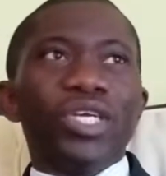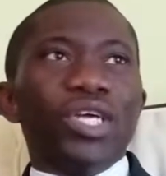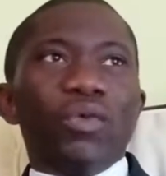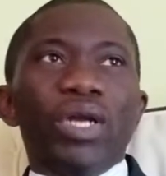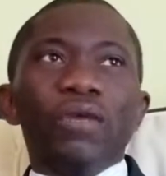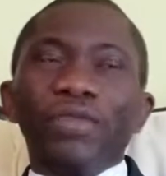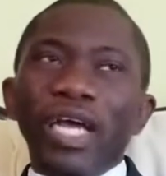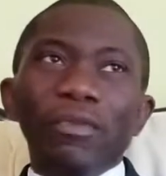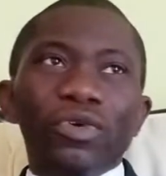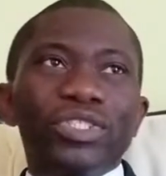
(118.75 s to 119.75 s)
And one of
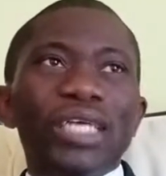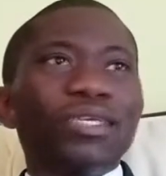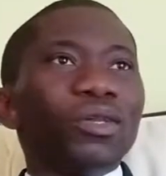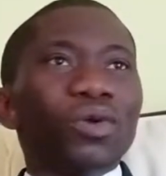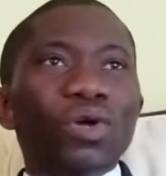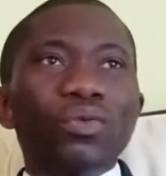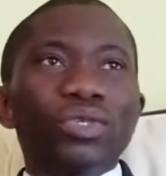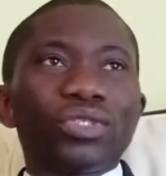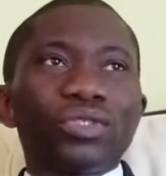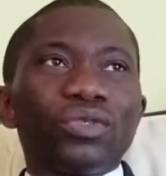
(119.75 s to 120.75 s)
them was that the Lord
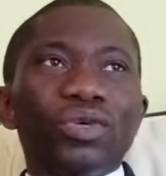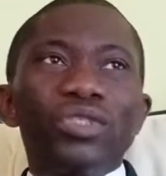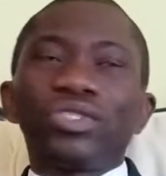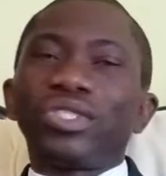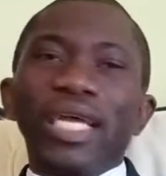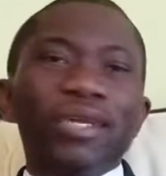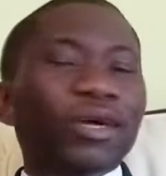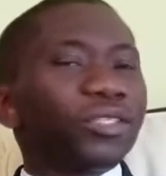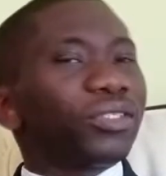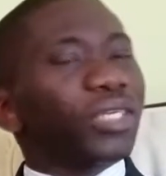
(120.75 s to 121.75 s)
was going to send
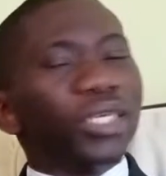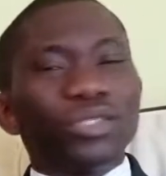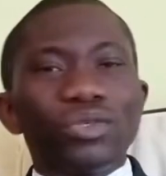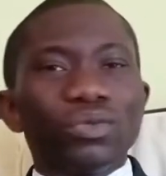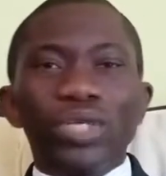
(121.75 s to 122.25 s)
us into